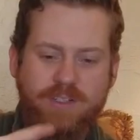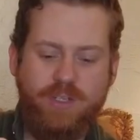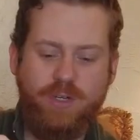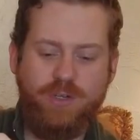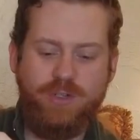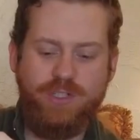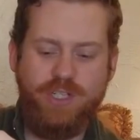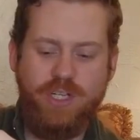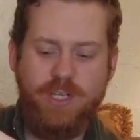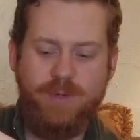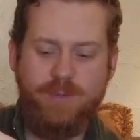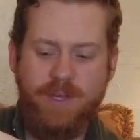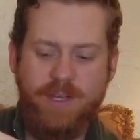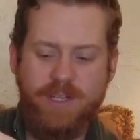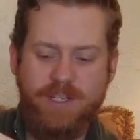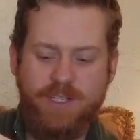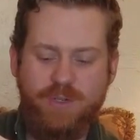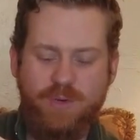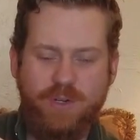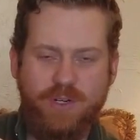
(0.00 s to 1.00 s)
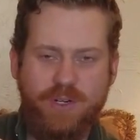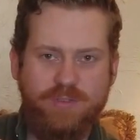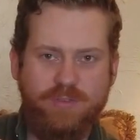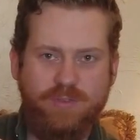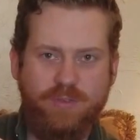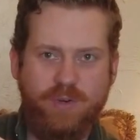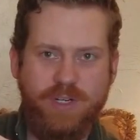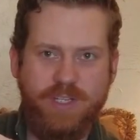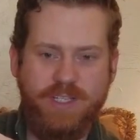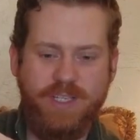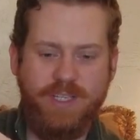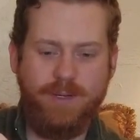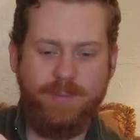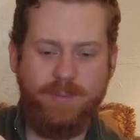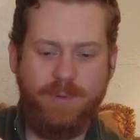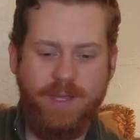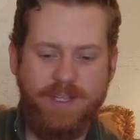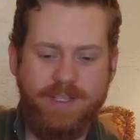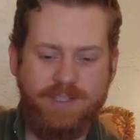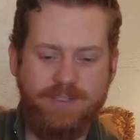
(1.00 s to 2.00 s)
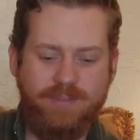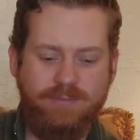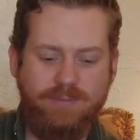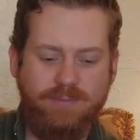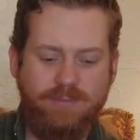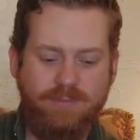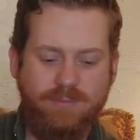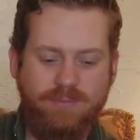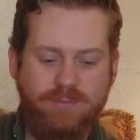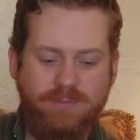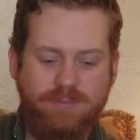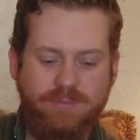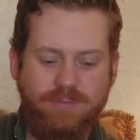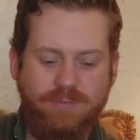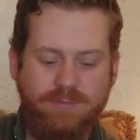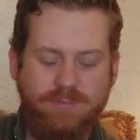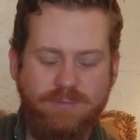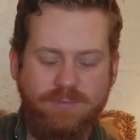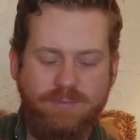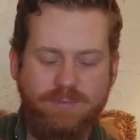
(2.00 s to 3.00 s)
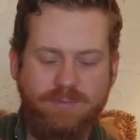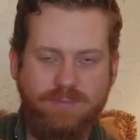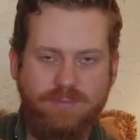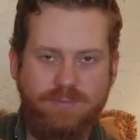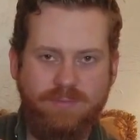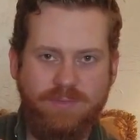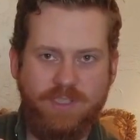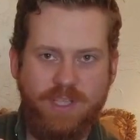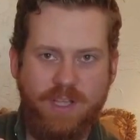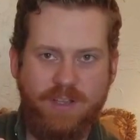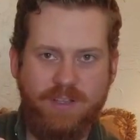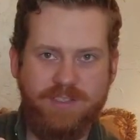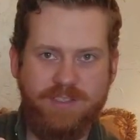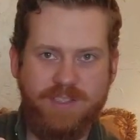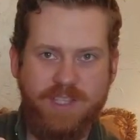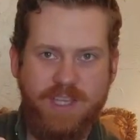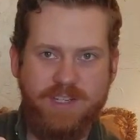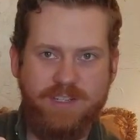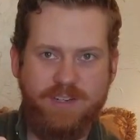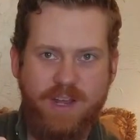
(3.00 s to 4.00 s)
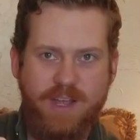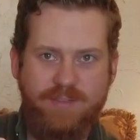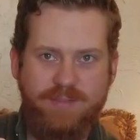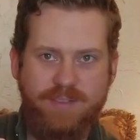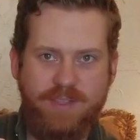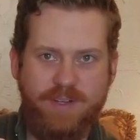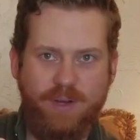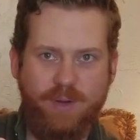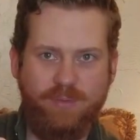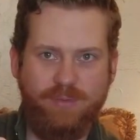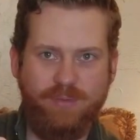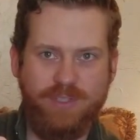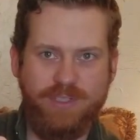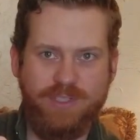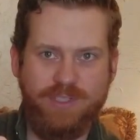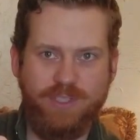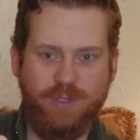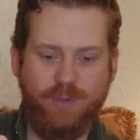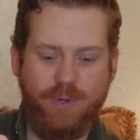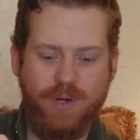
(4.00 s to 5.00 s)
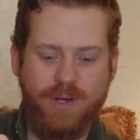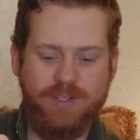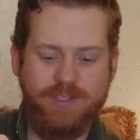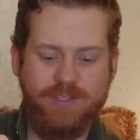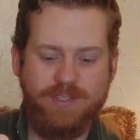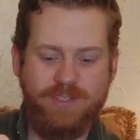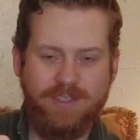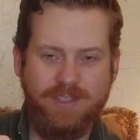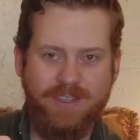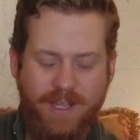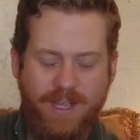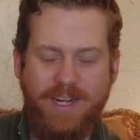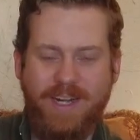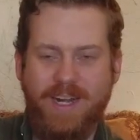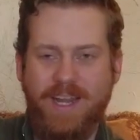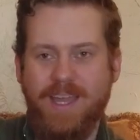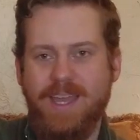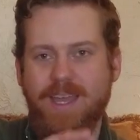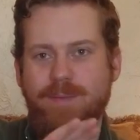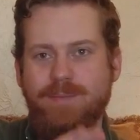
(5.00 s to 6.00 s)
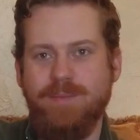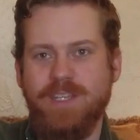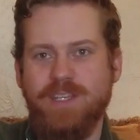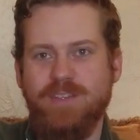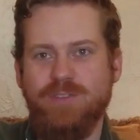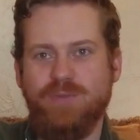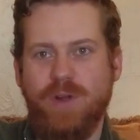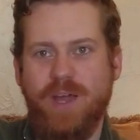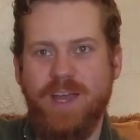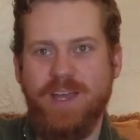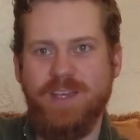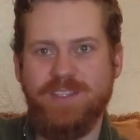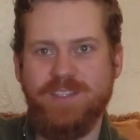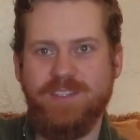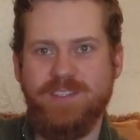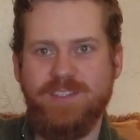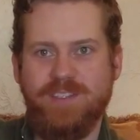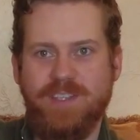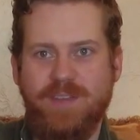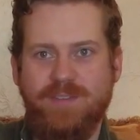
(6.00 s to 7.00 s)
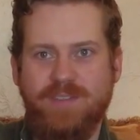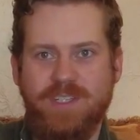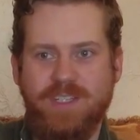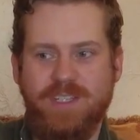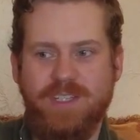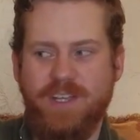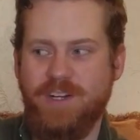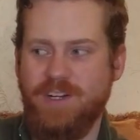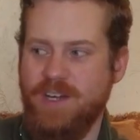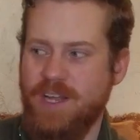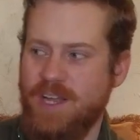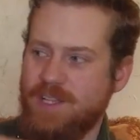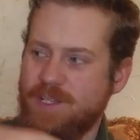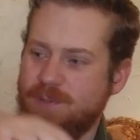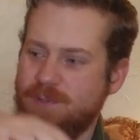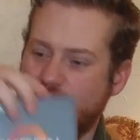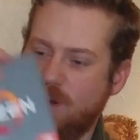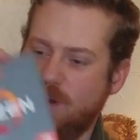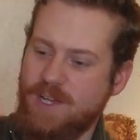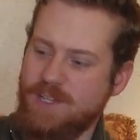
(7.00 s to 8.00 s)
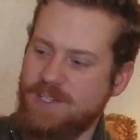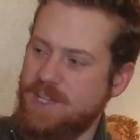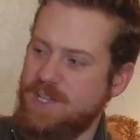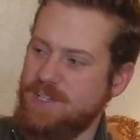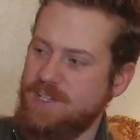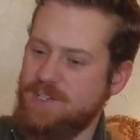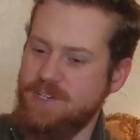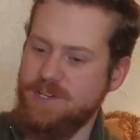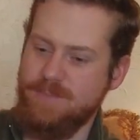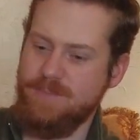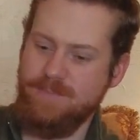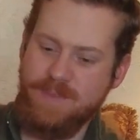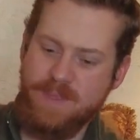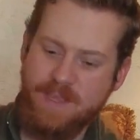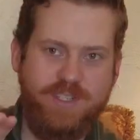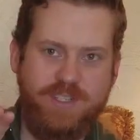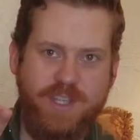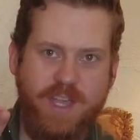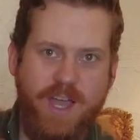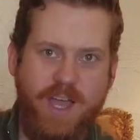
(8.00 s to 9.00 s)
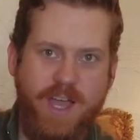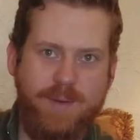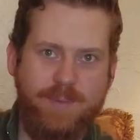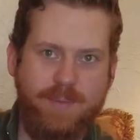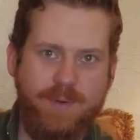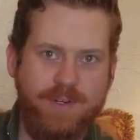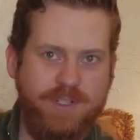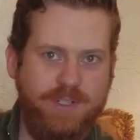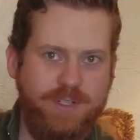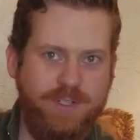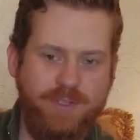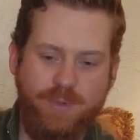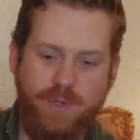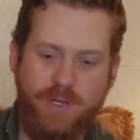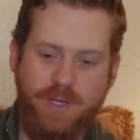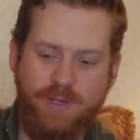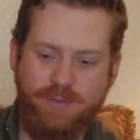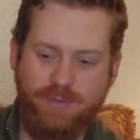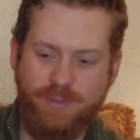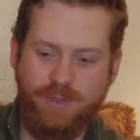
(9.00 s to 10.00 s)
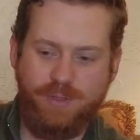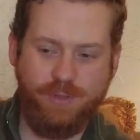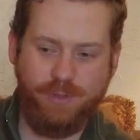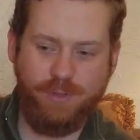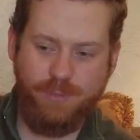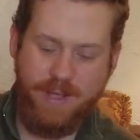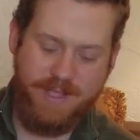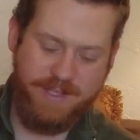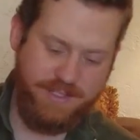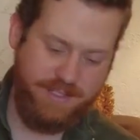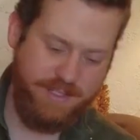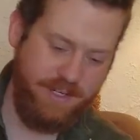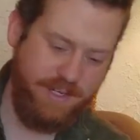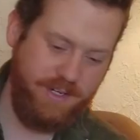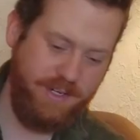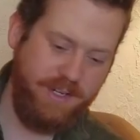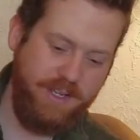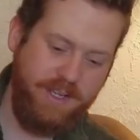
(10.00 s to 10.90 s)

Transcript: Toshiba 240 gigabytes solid state drive that hopefully still works. I got an AMD Ryzen 1700X processor, just a Hyper 212 Cooler Master